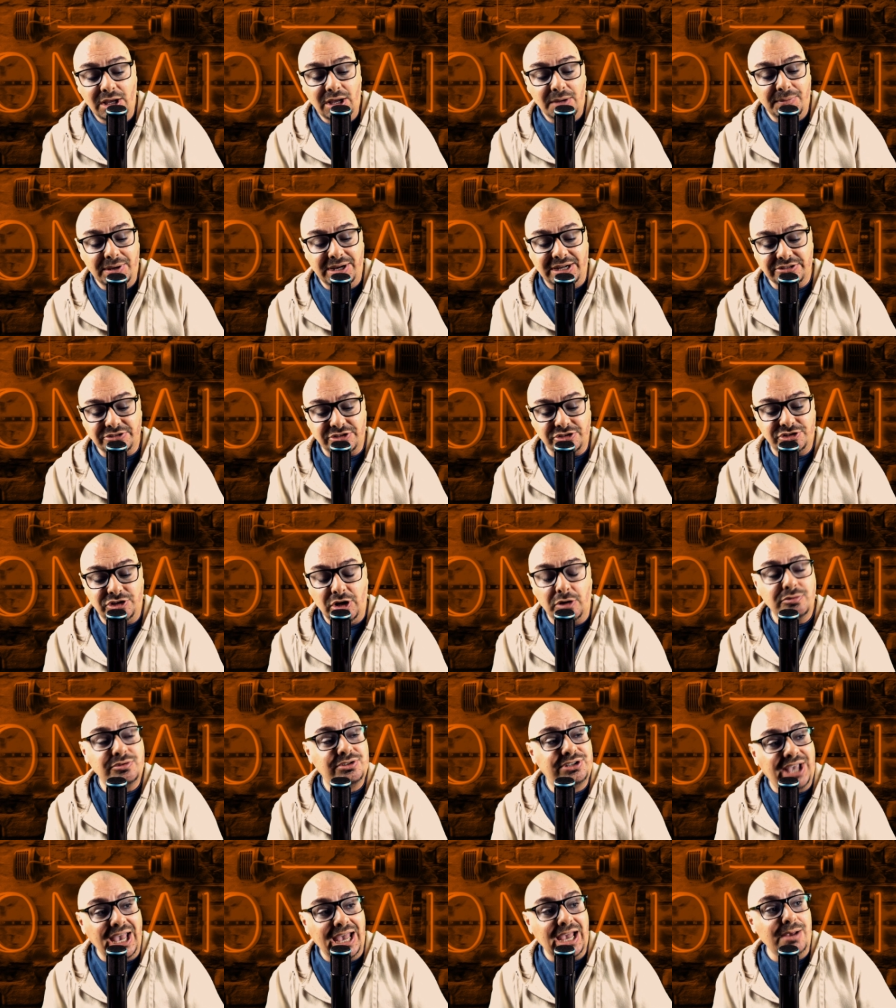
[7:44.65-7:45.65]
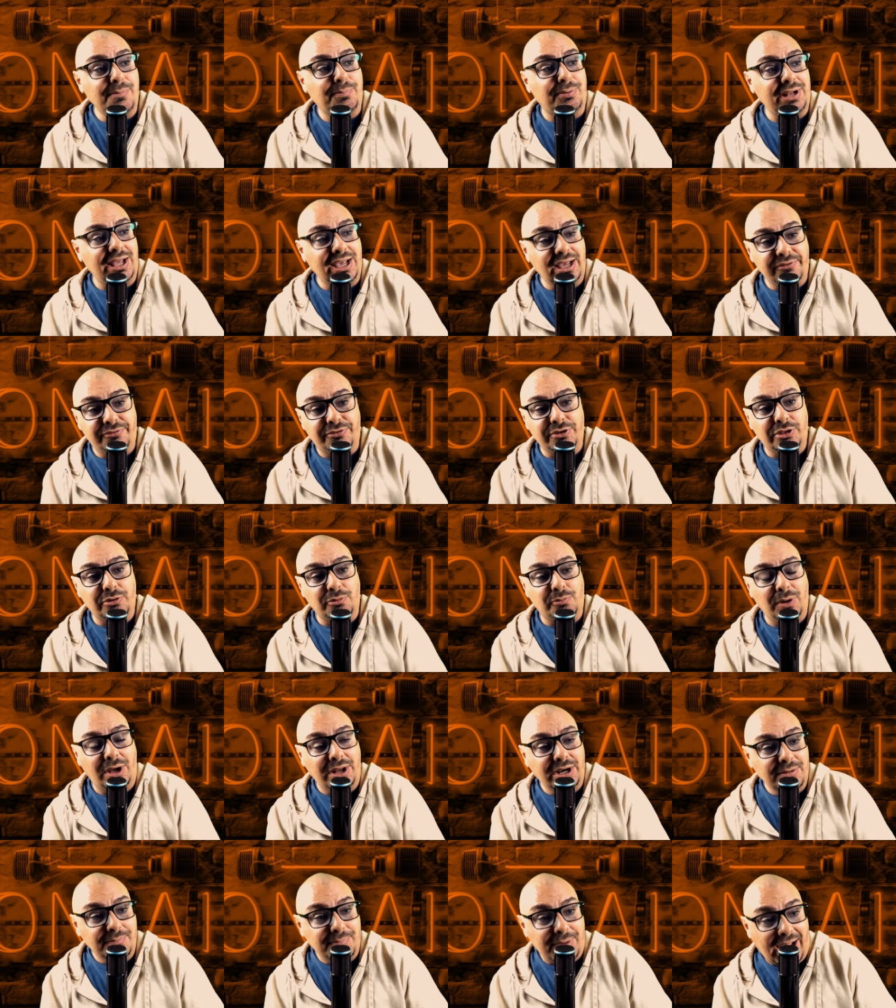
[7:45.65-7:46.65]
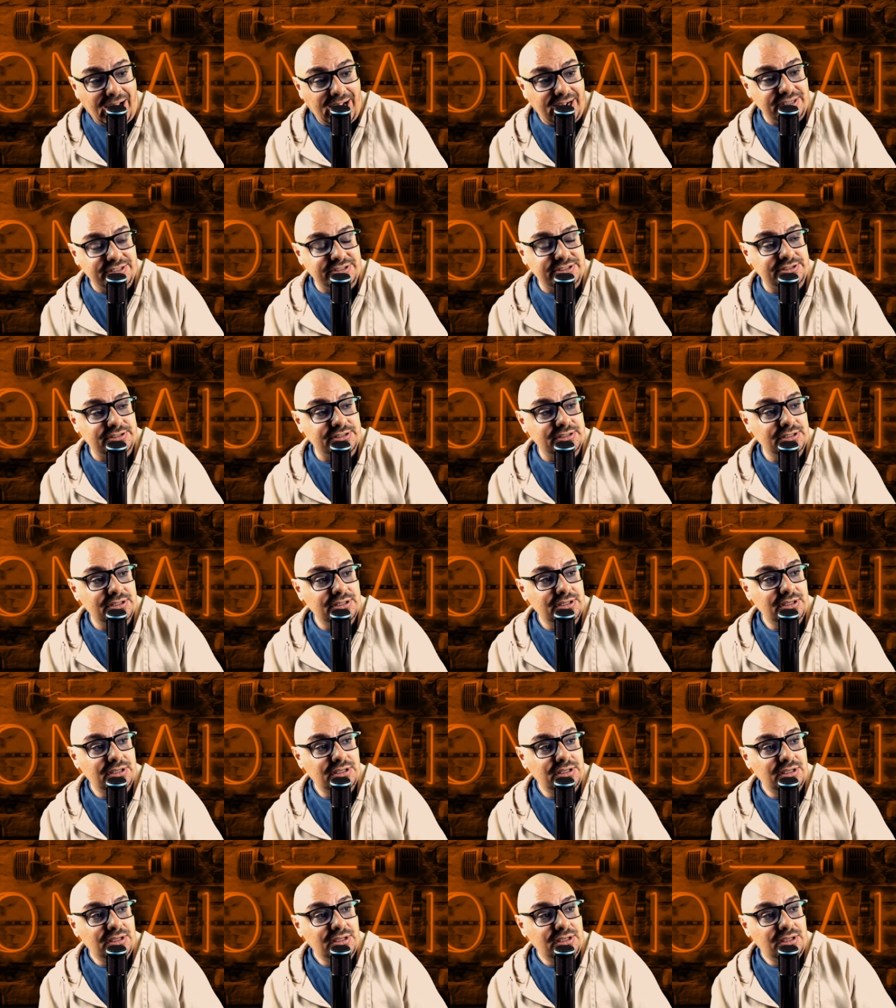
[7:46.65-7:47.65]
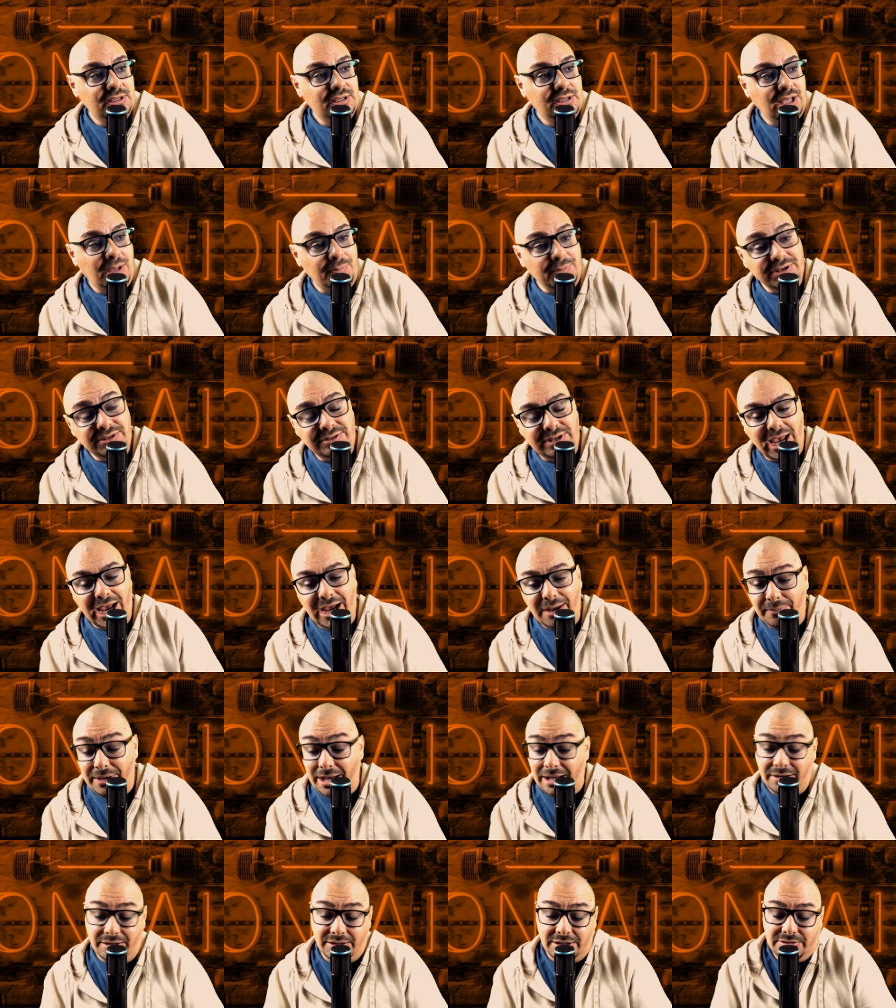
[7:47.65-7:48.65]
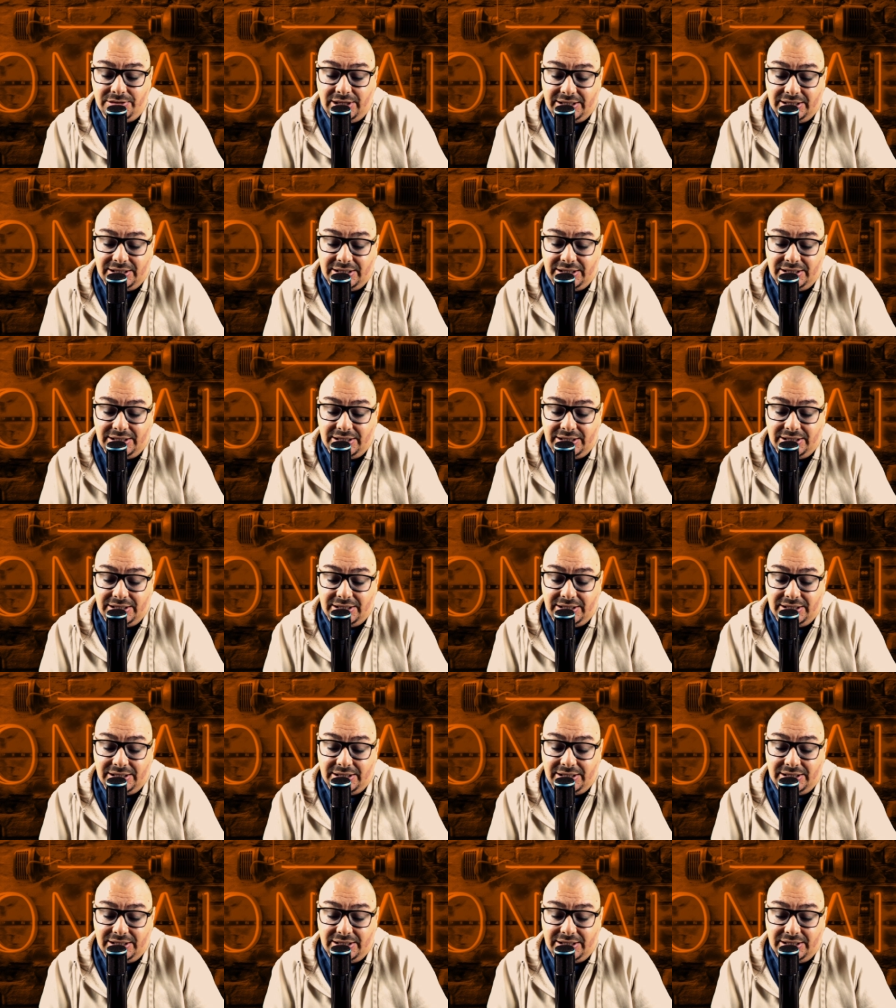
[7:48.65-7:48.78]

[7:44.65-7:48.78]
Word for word: because there's no game plan for the running backs. I mean, damn. Uh,